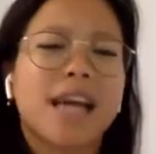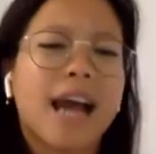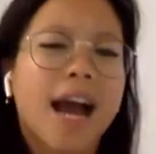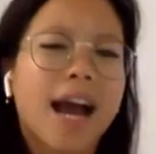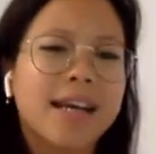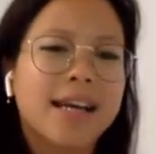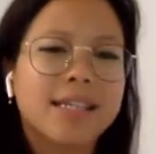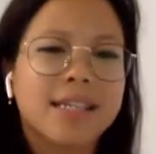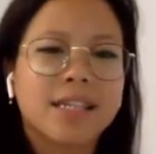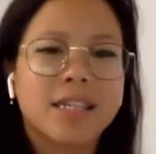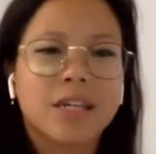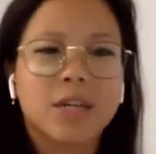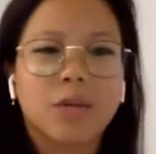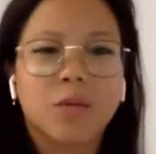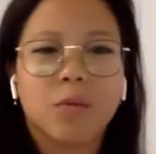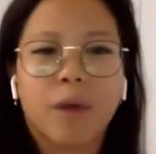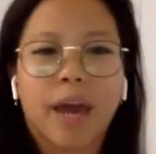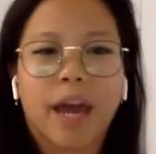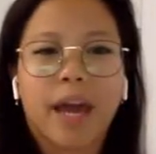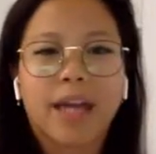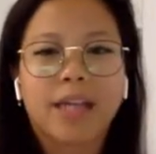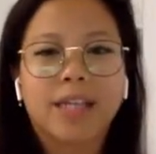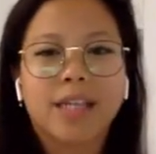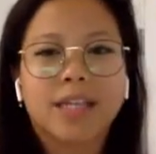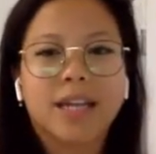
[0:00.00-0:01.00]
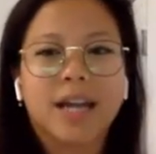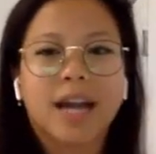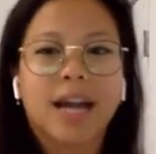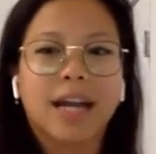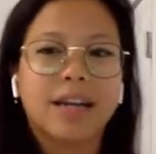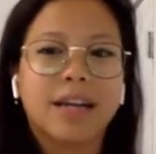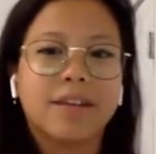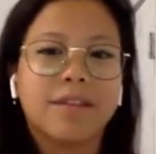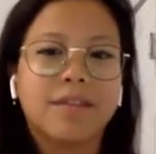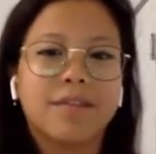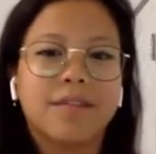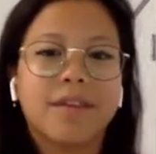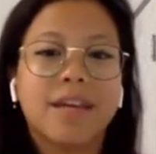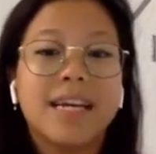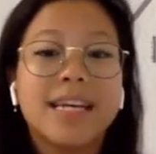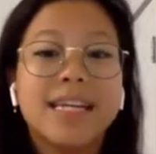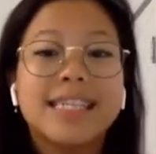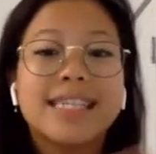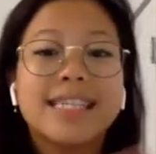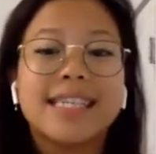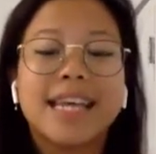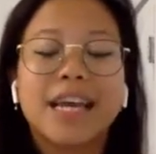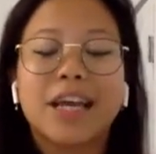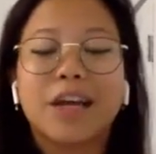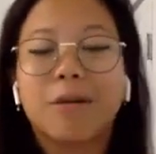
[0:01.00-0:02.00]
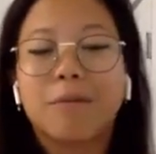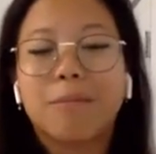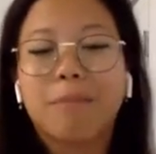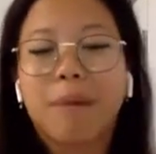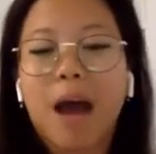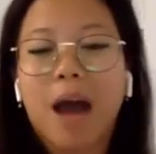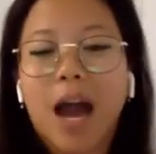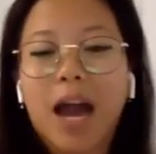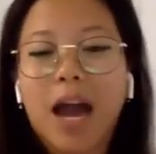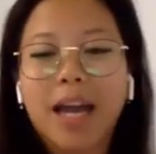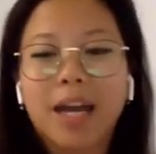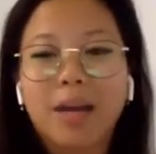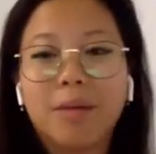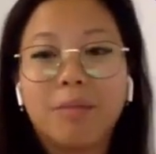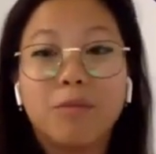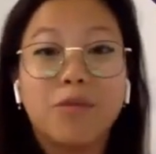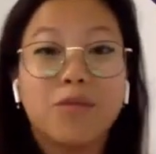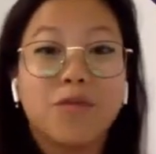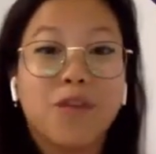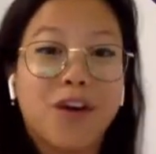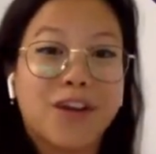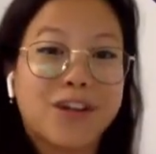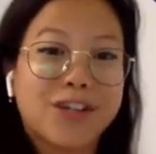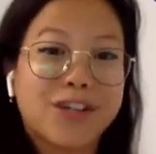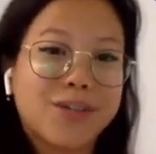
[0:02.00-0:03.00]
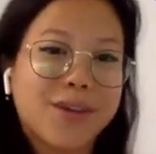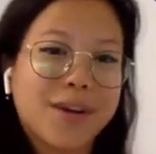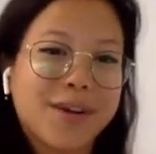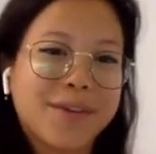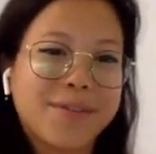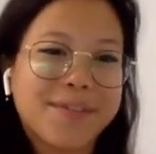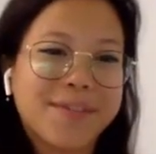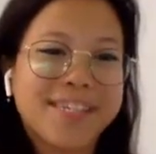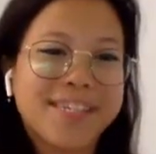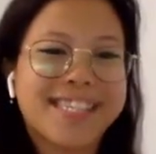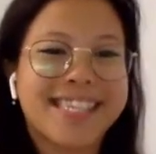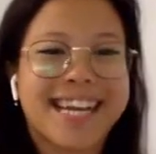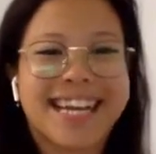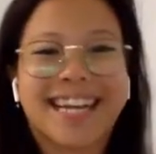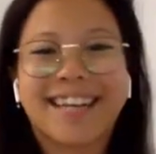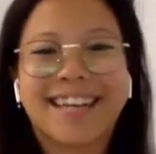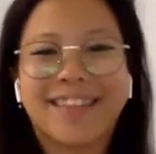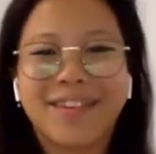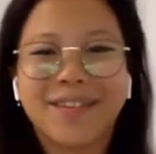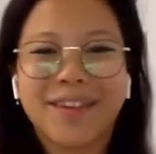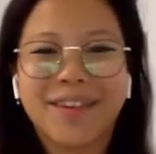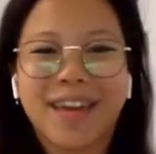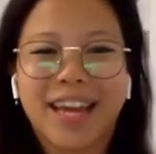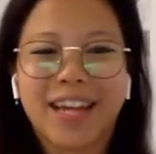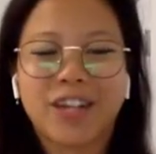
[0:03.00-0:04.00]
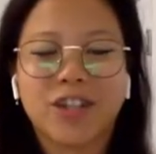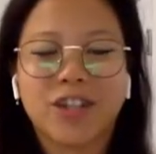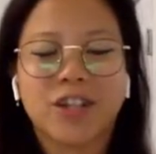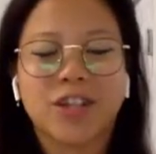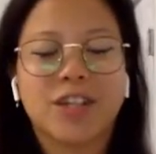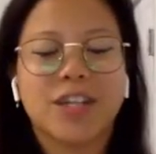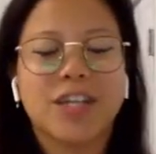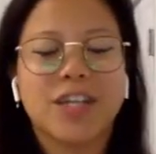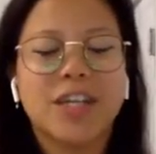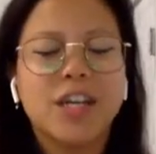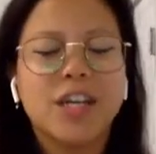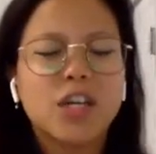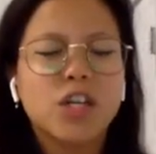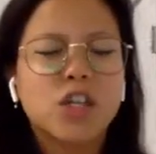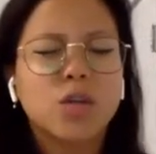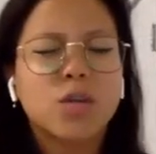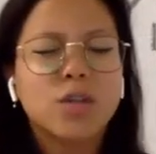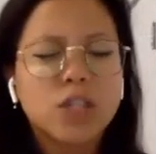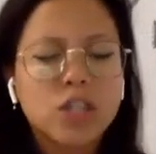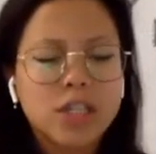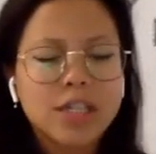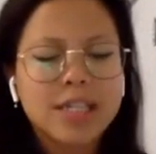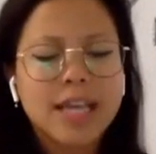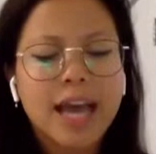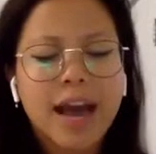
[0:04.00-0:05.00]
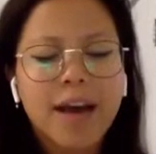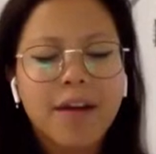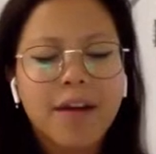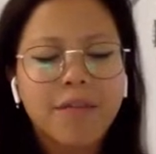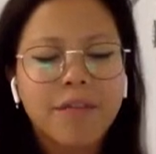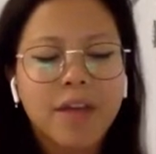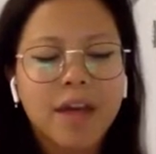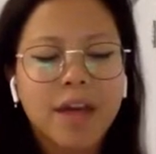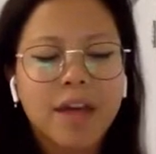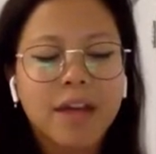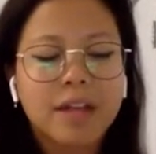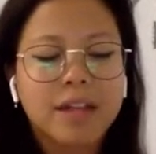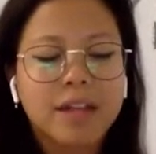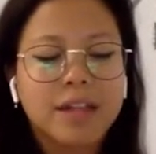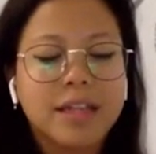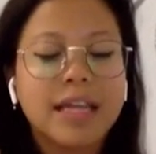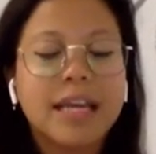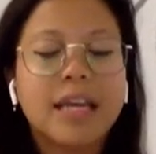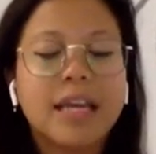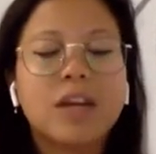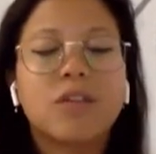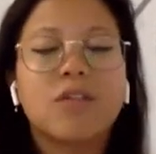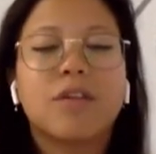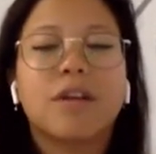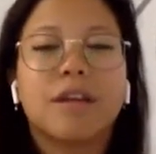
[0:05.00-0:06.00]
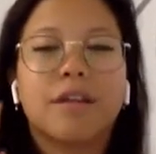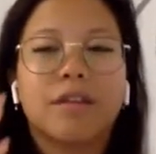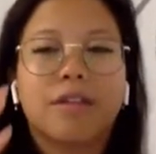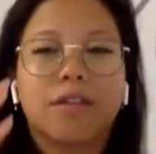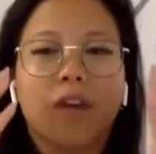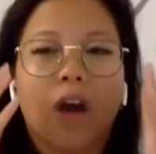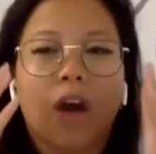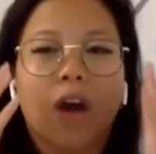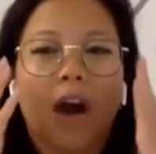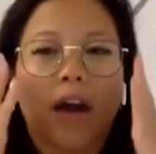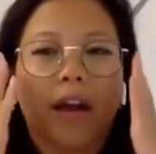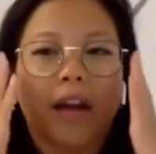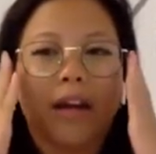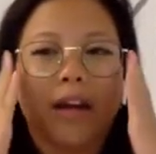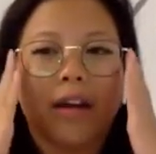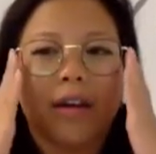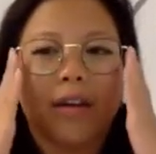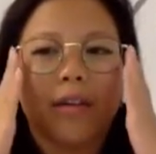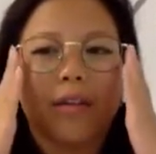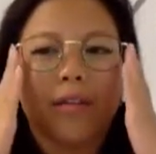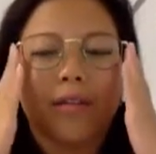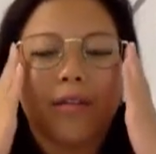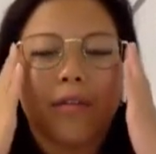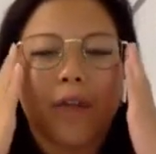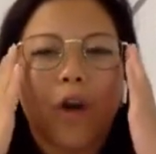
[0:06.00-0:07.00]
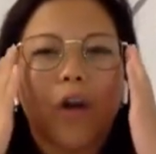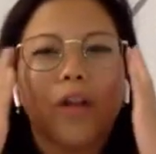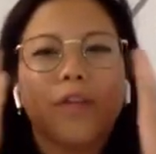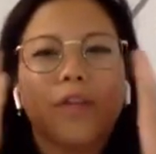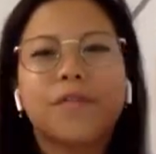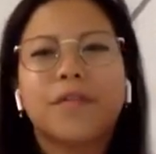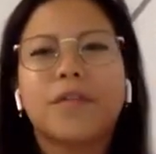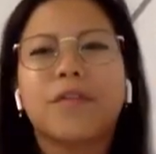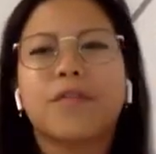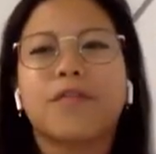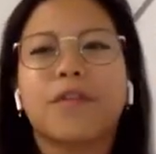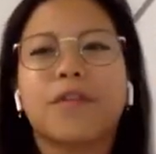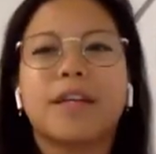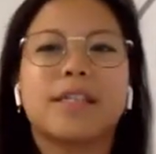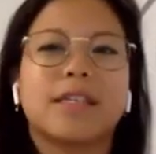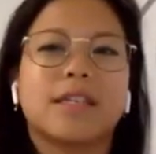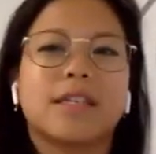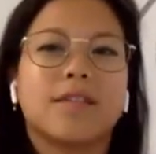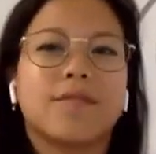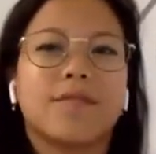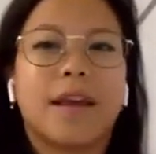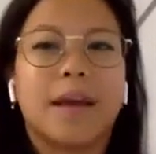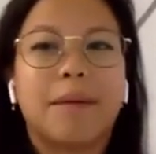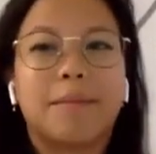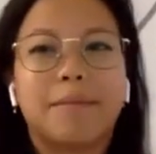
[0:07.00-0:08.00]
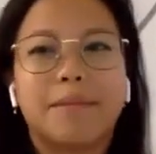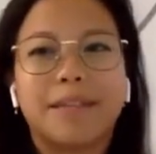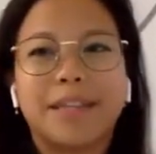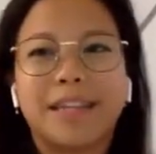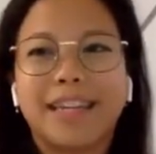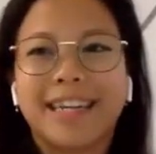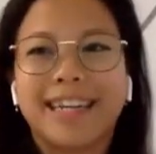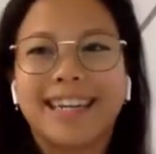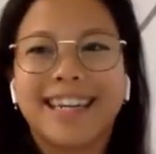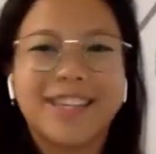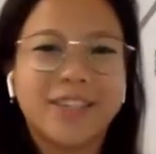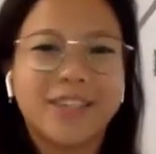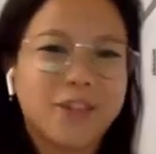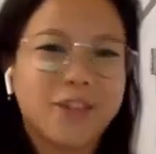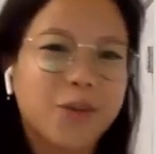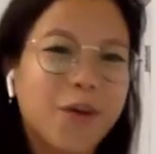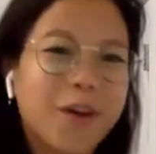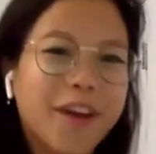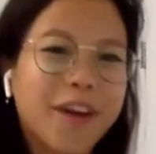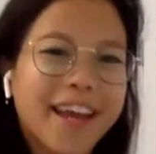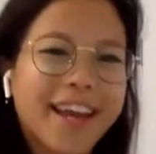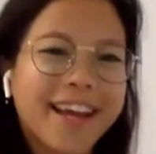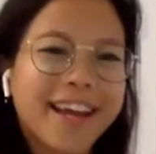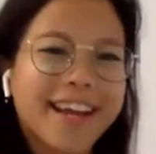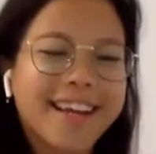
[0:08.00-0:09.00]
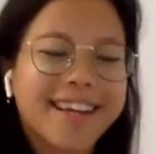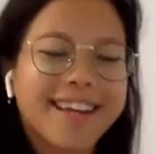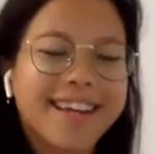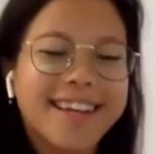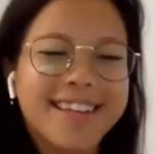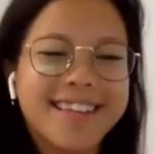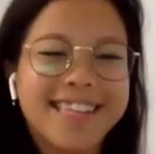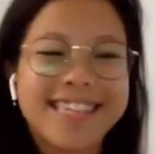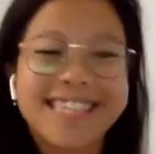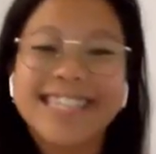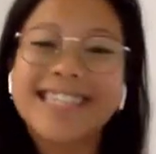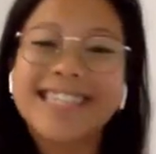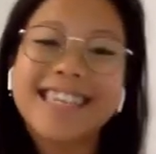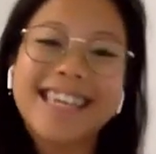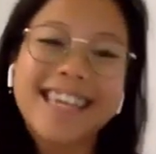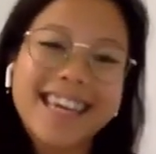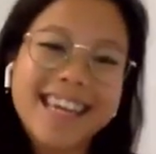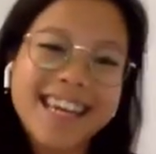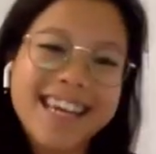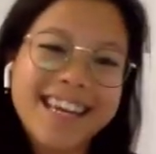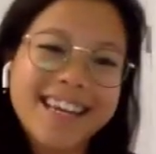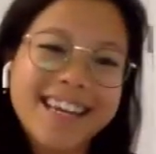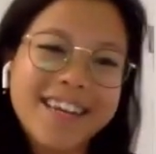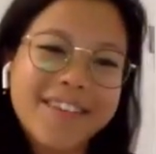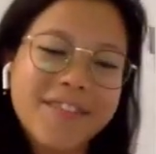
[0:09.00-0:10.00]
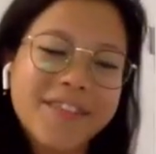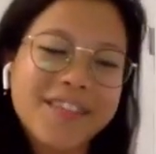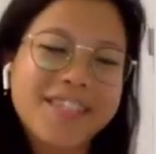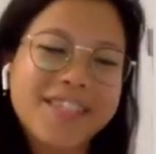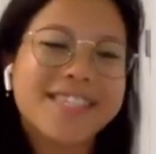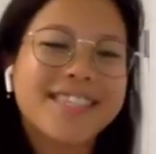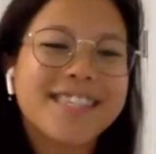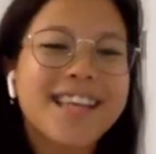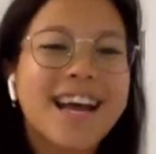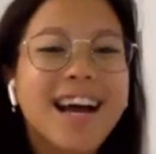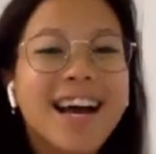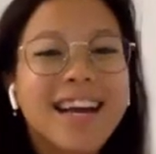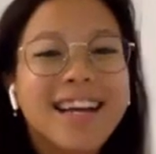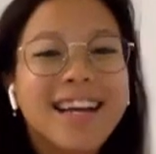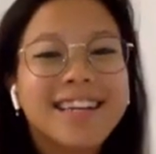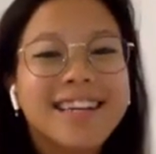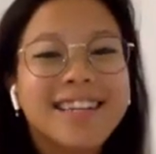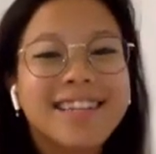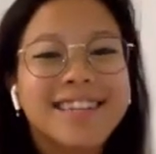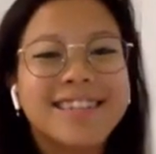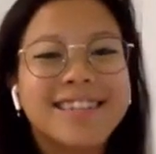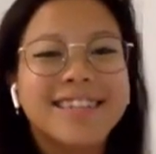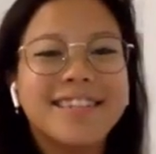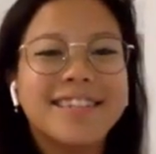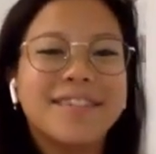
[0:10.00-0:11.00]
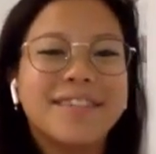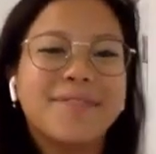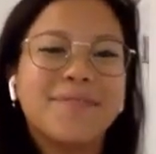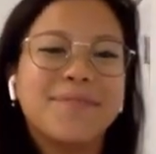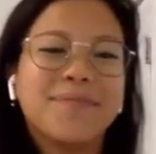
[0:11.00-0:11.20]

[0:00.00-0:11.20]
fantastic way to kind of say goodbye and move on to our second location. So let's just have that lingering thought of all of our friends and family enjoying the sea, the sun,